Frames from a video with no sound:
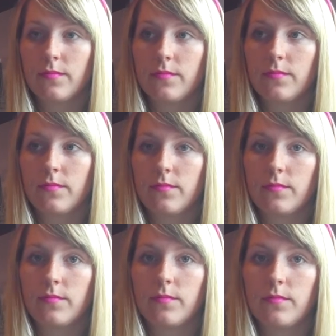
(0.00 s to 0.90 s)

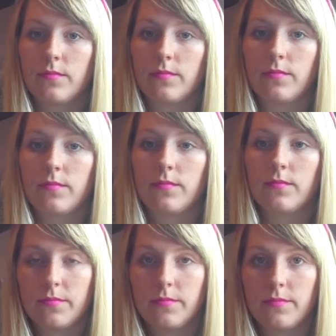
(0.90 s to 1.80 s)

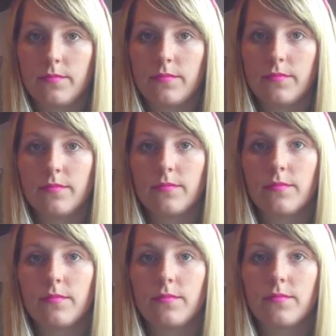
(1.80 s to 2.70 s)

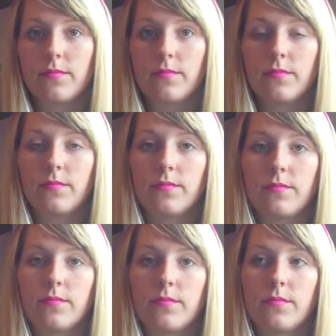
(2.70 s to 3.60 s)

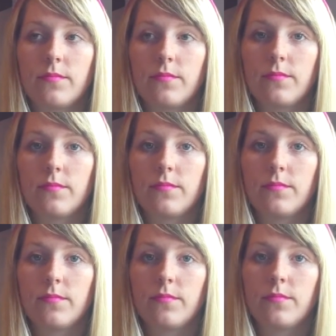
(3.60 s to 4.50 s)

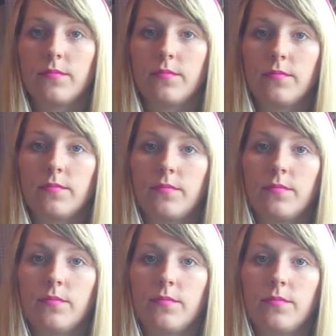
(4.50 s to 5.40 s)

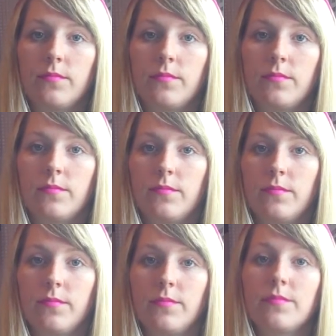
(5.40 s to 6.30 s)

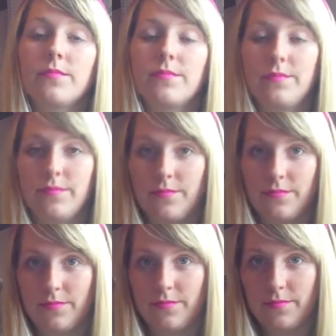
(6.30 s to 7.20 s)

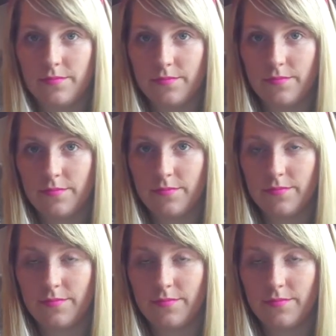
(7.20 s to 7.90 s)
The person shown says nothing.